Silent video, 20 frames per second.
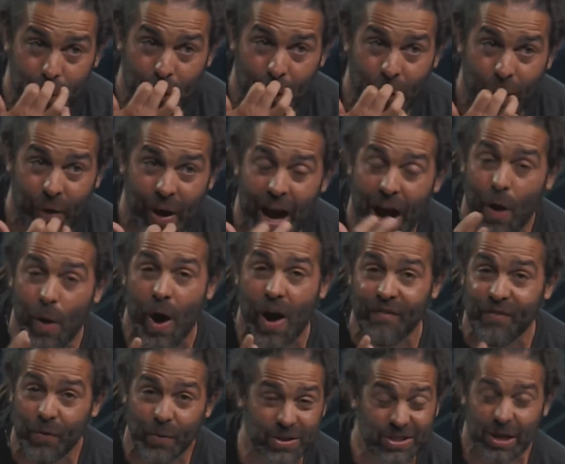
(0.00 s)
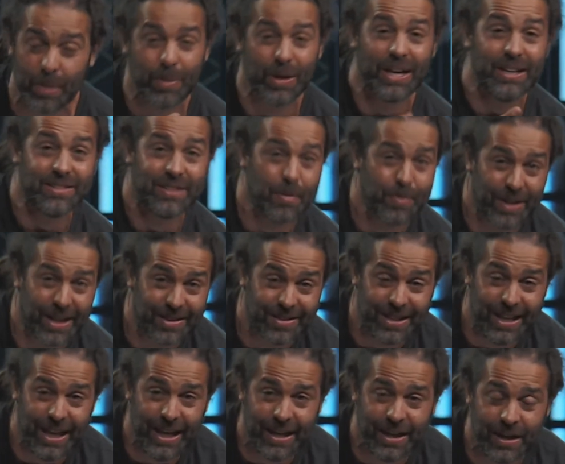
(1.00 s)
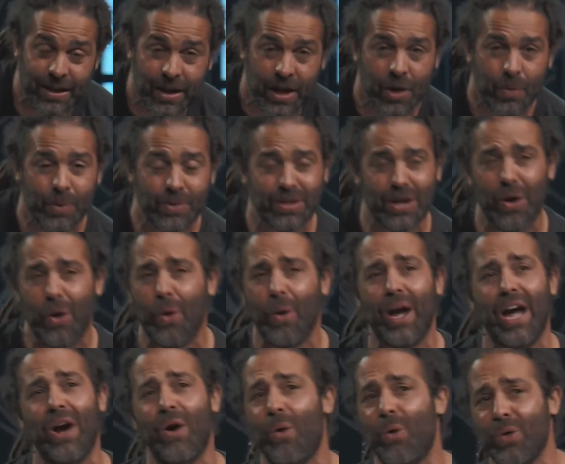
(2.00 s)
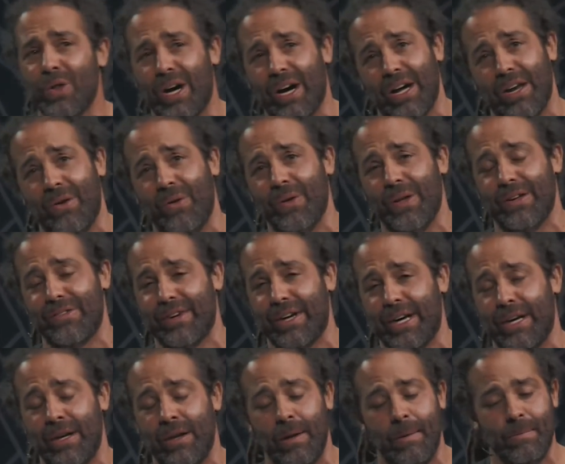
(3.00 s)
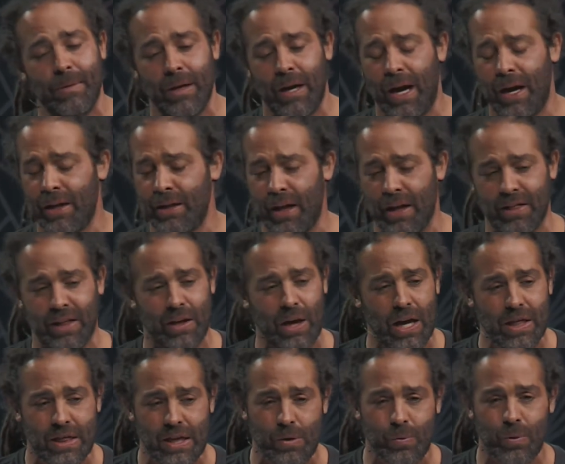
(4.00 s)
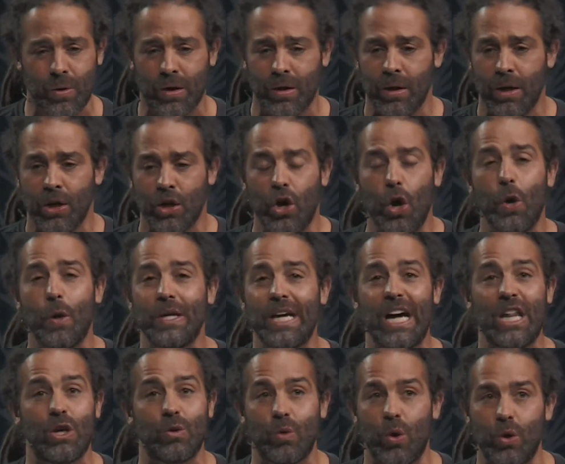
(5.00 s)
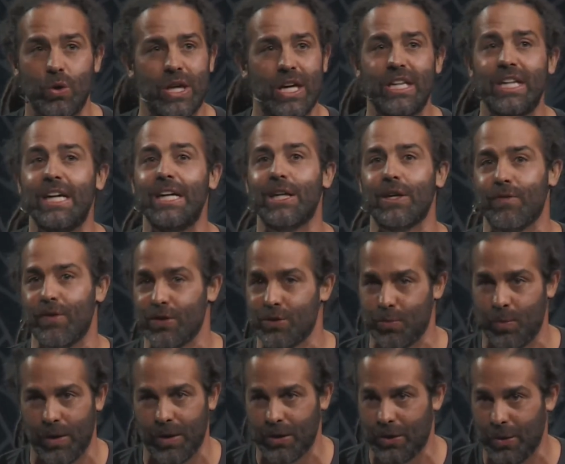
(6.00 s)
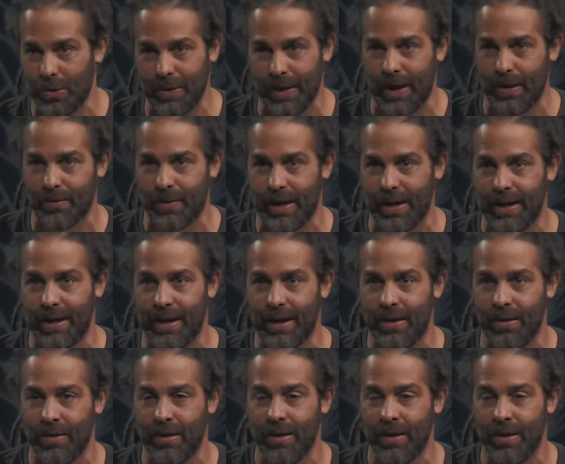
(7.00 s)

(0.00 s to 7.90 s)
Or how often when someone gets something gets heated, we say, "Oh, hey, hold on, hold on a second. I, I think I think we're going down the road that neither of us want to go down right now."